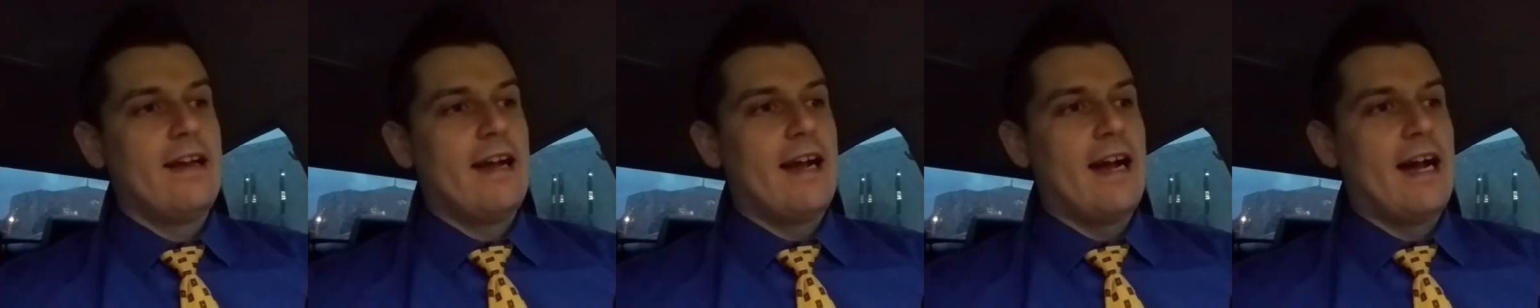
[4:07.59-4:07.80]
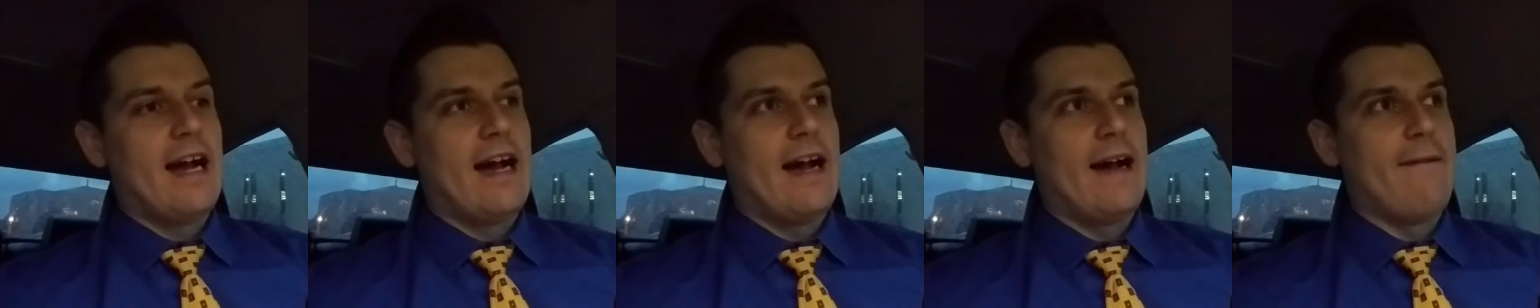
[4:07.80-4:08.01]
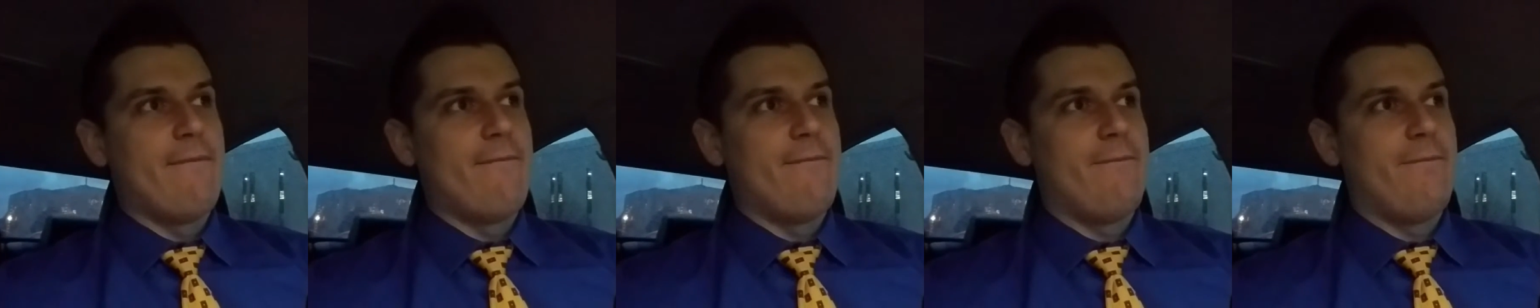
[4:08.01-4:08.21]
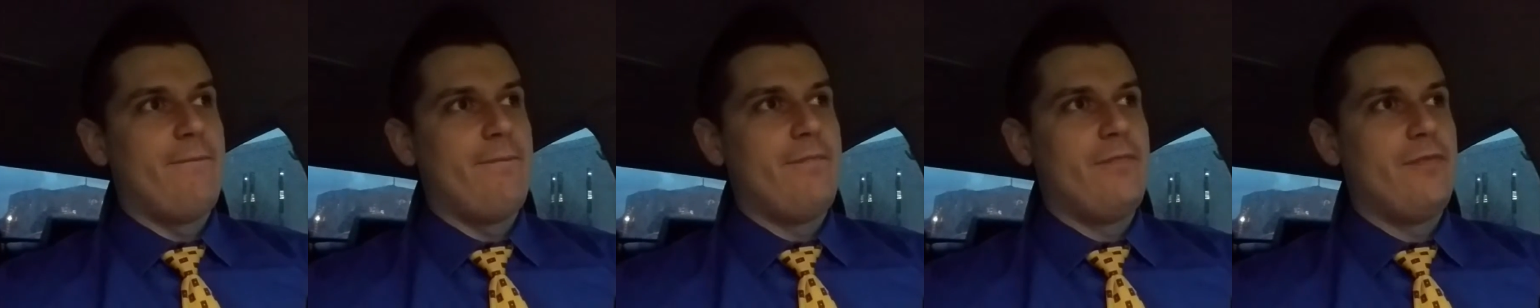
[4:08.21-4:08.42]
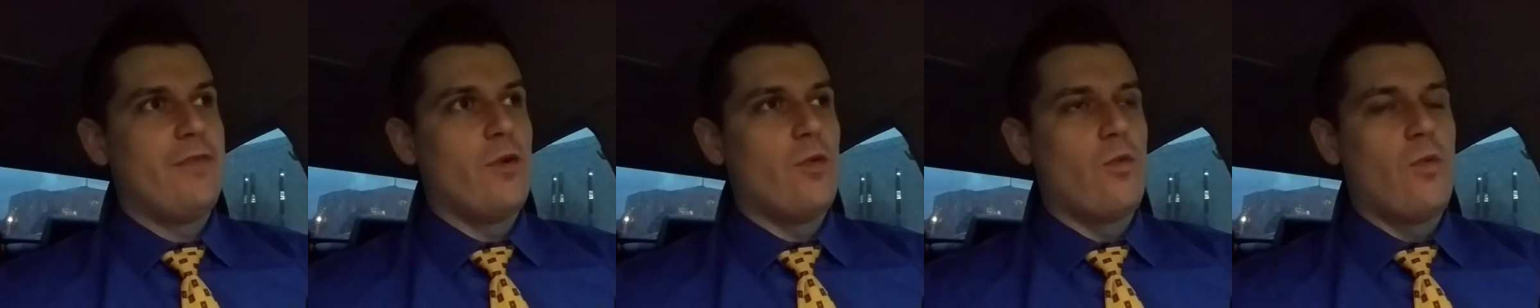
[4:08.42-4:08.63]

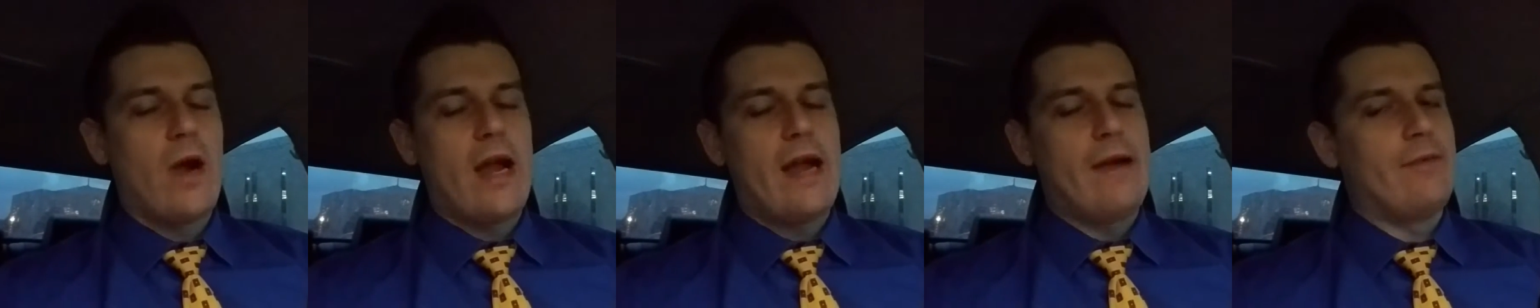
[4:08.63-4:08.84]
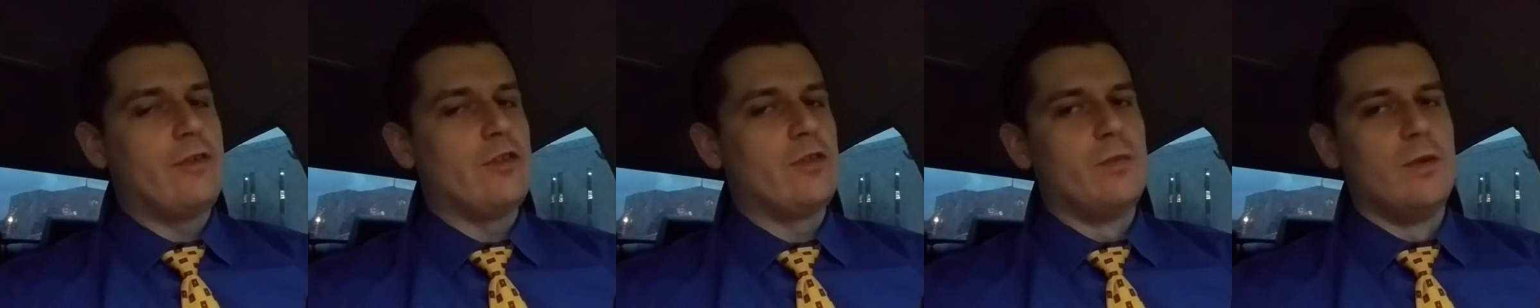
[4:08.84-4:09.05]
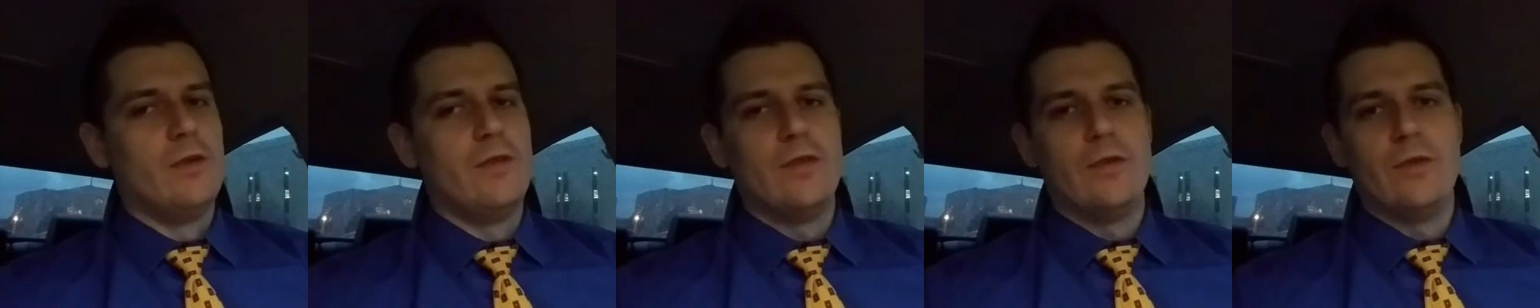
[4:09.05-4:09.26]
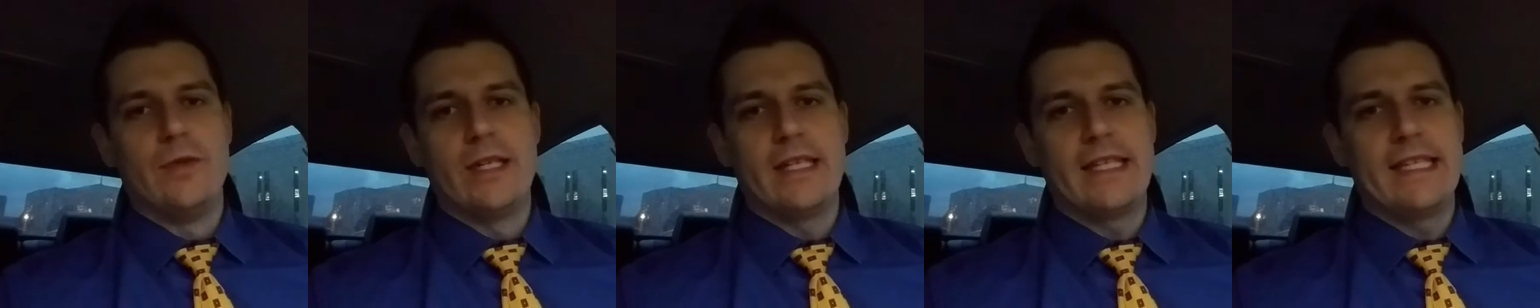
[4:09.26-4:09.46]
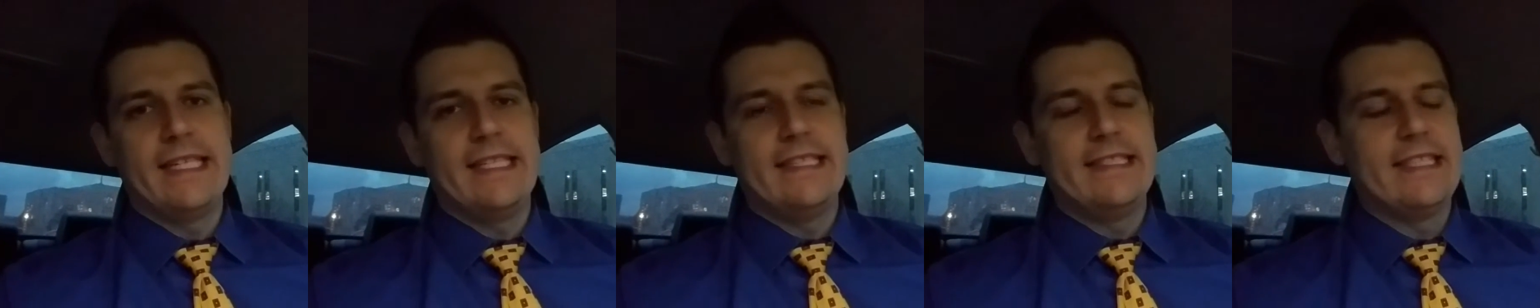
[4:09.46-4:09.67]
The weight was moving
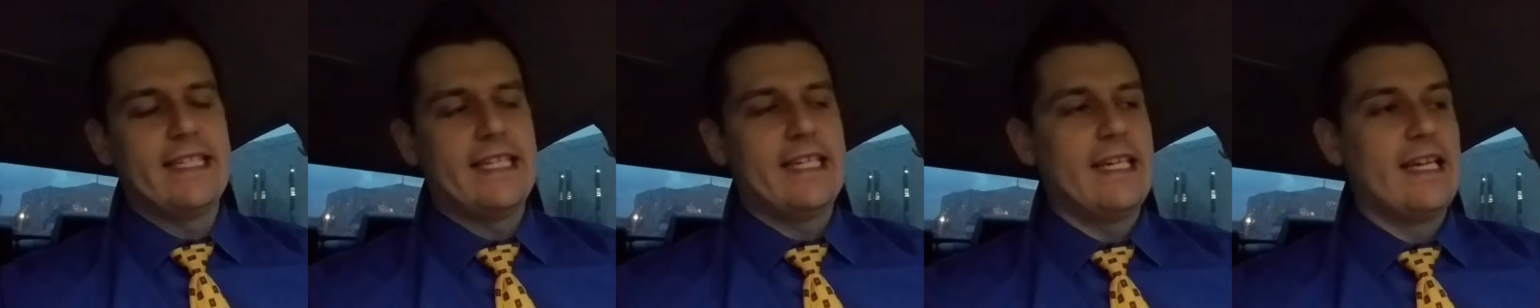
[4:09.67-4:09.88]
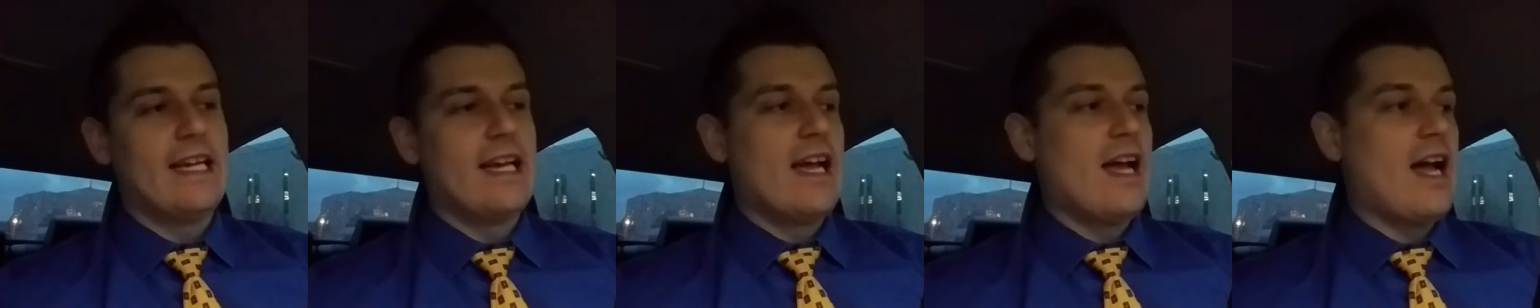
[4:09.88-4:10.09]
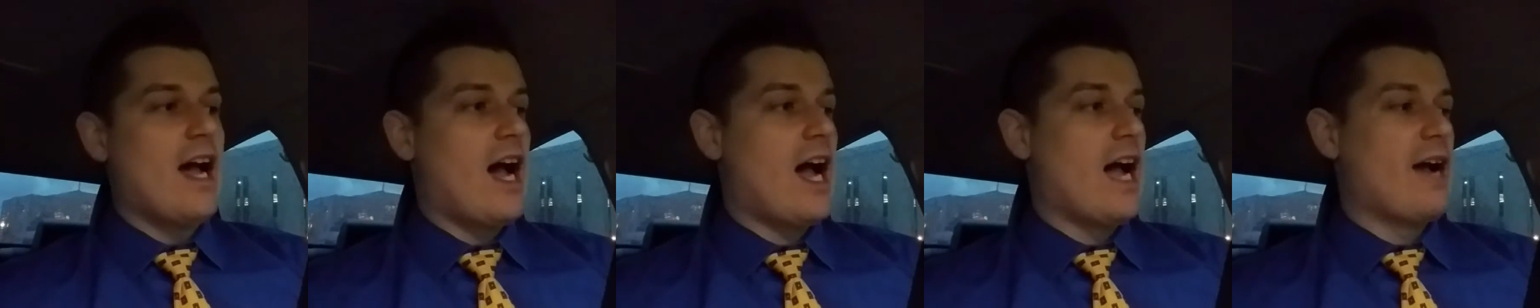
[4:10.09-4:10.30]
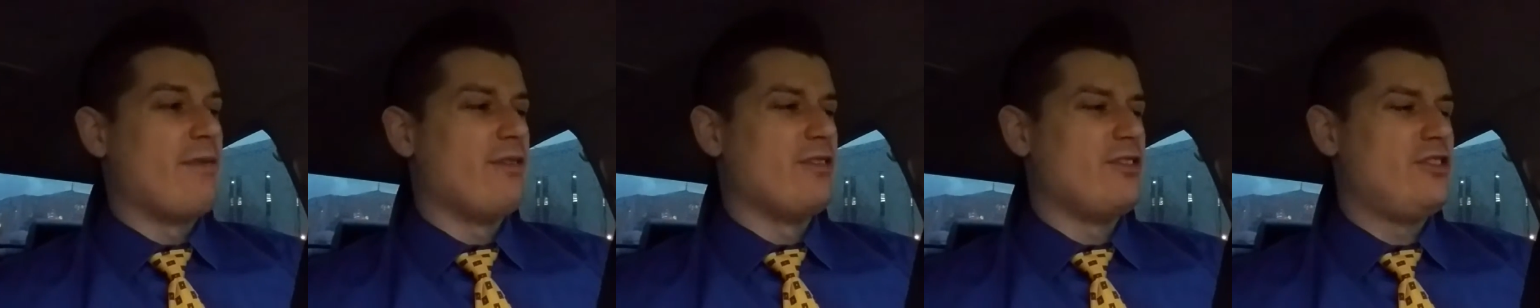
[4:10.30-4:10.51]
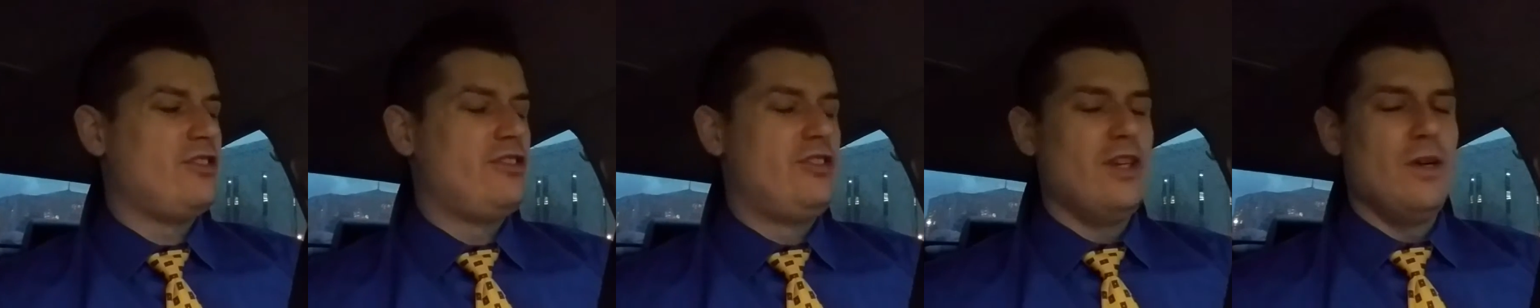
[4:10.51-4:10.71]
real easy. I
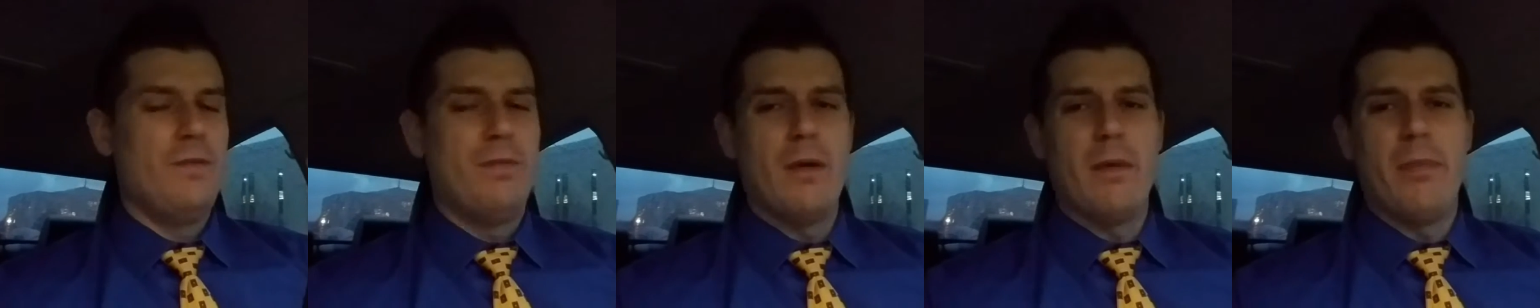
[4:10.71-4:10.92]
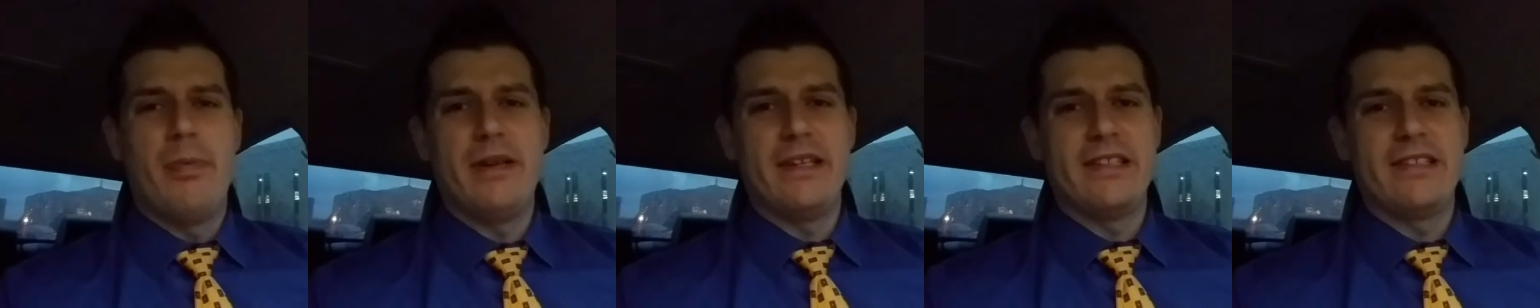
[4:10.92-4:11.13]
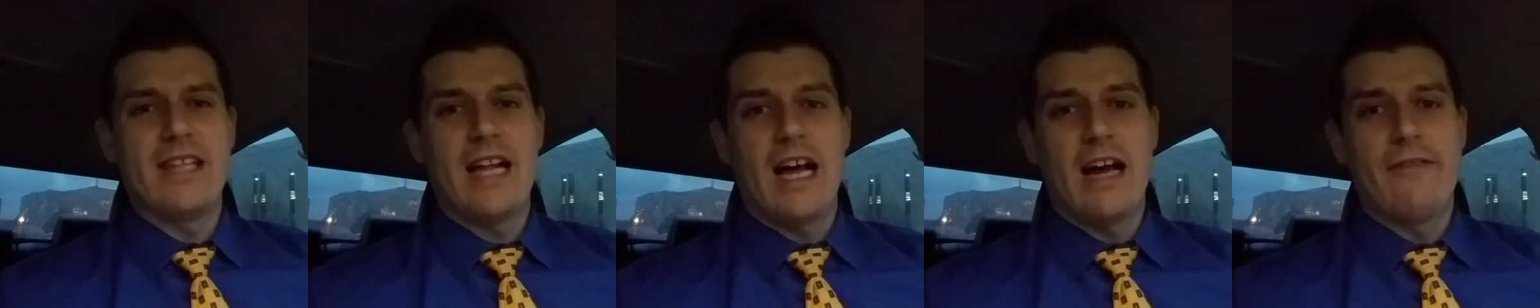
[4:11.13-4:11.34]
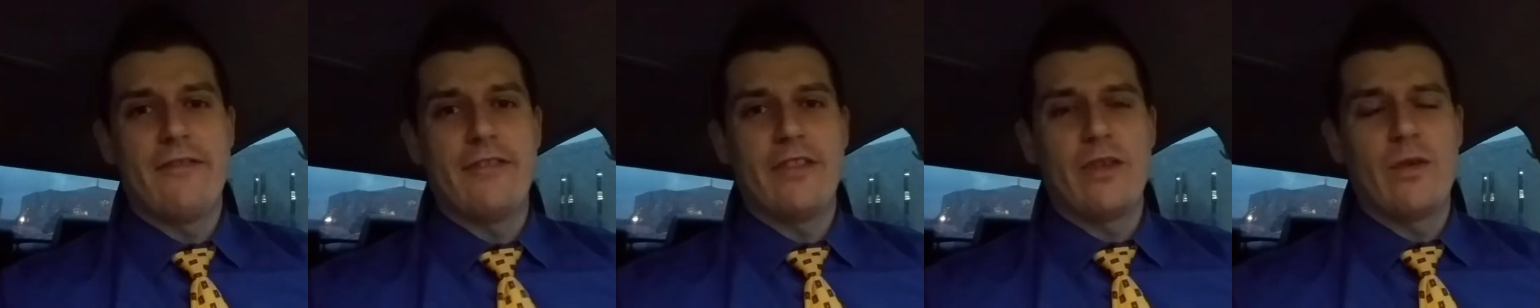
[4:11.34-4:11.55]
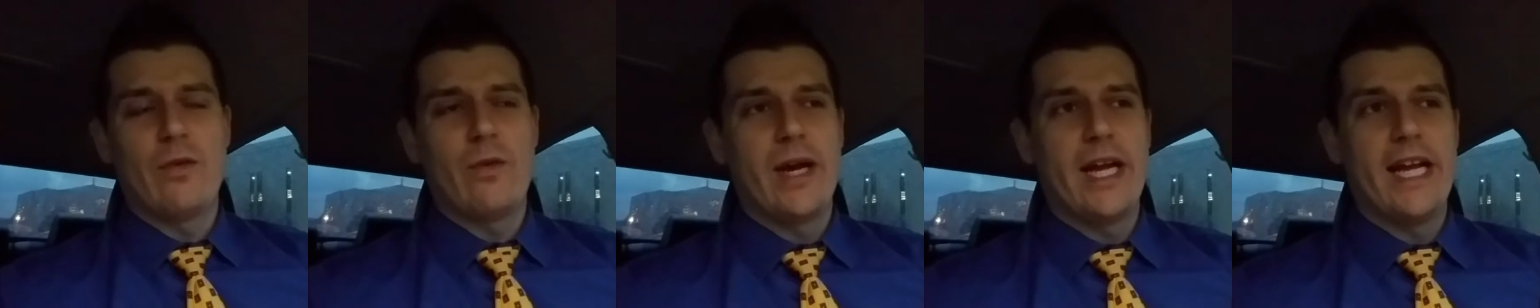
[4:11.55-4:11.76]
was super pissed off
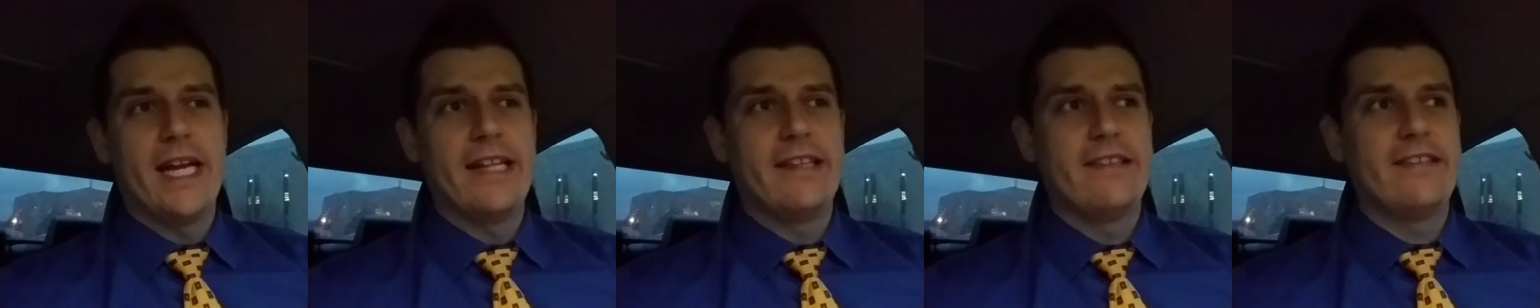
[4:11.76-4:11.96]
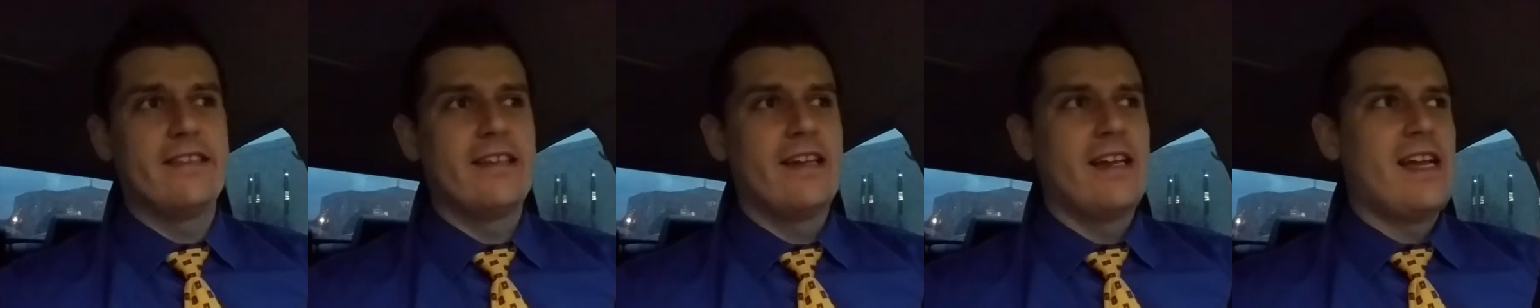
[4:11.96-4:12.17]
at the weights.